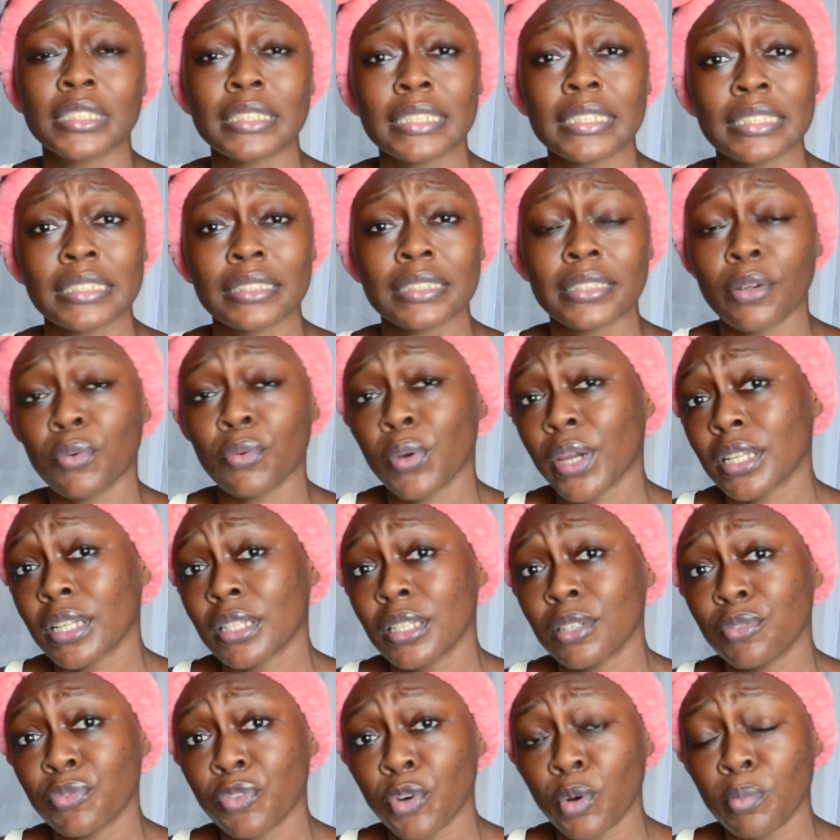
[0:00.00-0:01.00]
this directly
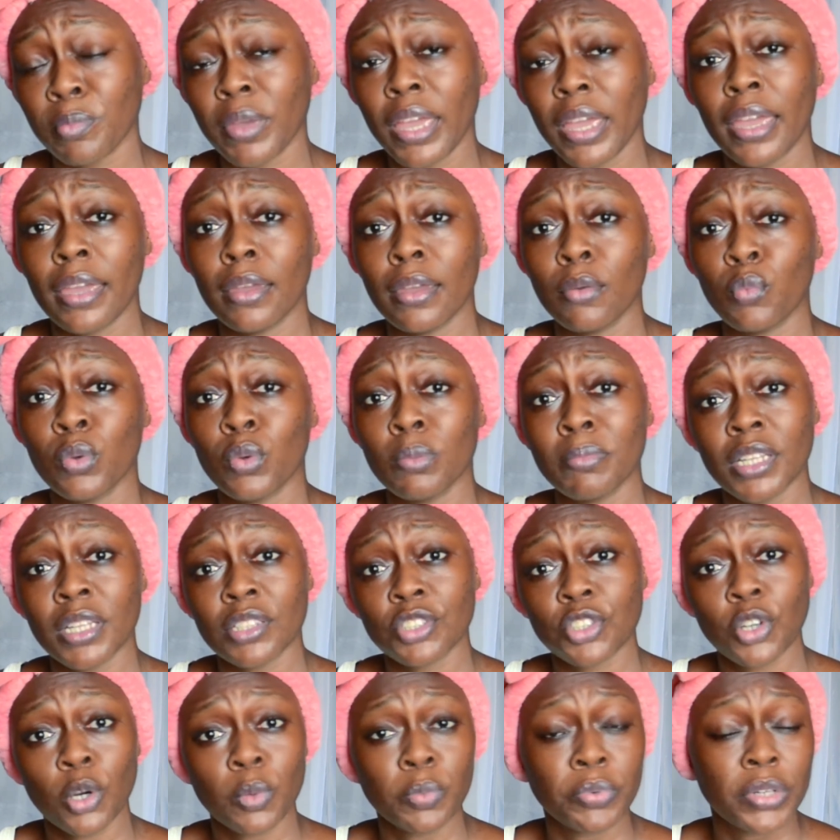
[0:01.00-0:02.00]
from a women's
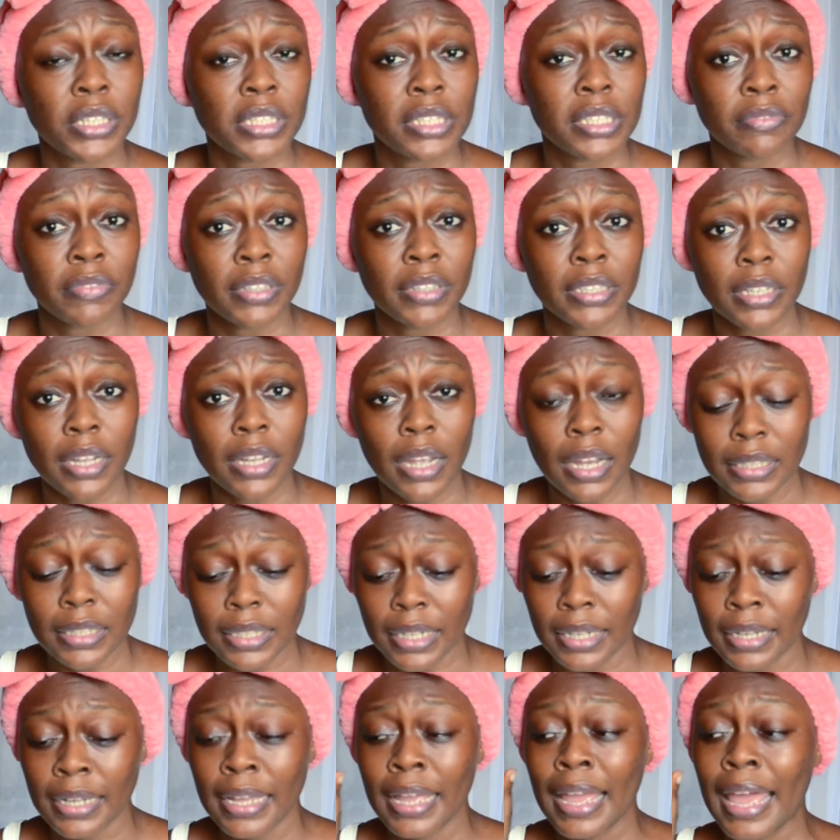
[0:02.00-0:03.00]
cooperative in
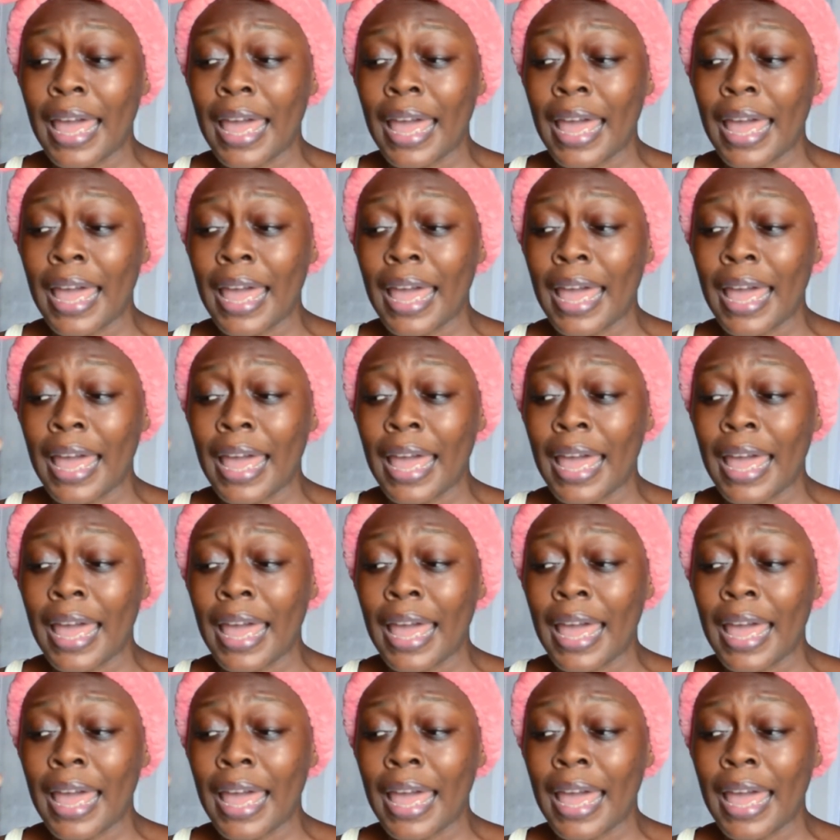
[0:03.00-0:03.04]
Ghana,